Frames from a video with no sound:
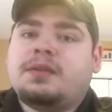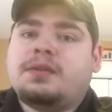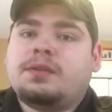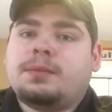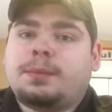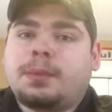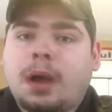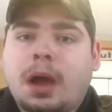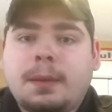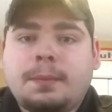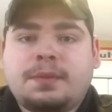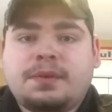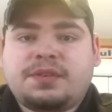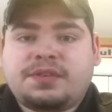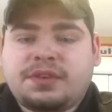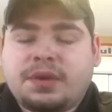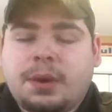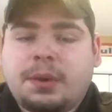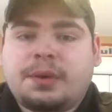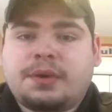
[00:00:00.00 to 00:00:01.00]
the problem with
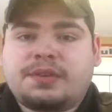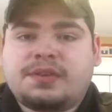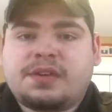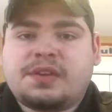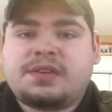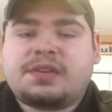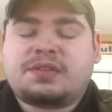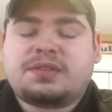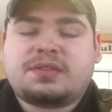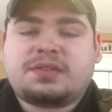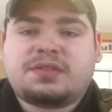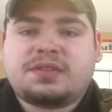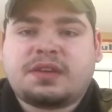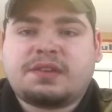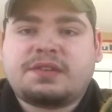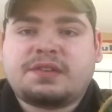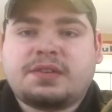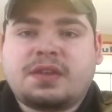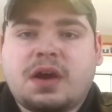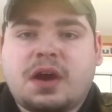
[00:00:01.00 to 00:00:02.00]
Stoker's is it's
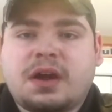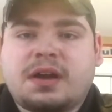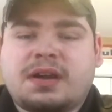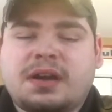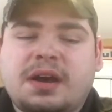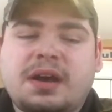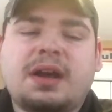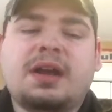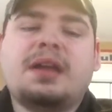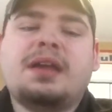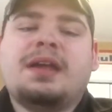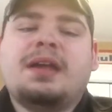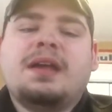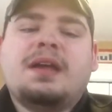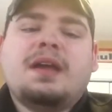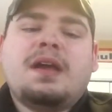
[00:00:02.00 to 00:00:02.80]
such a long cut,